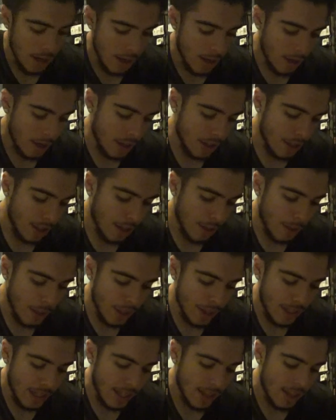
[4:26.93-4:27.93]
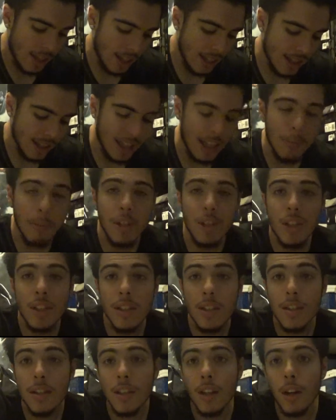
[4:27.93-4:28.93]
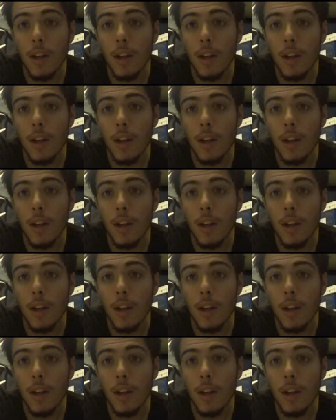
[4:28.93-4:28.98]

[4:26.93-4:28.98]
Because, when you see things on images,